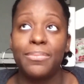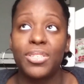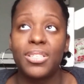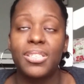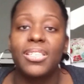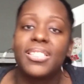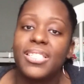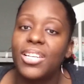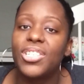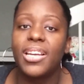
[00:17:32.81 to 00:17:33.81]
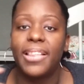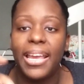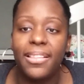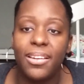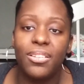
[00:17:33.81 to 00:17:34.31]
I'm just touching
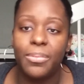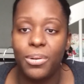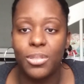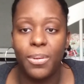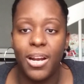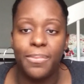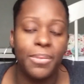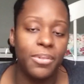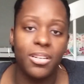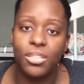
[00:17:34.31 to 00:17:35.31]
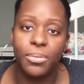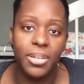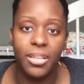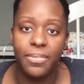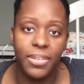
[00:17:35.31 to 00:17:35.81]
lightly on the postpartum. I'm going to do
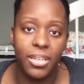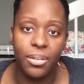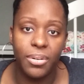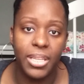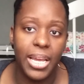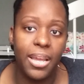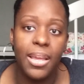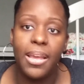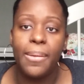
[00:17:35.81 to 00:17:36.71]
another video on that.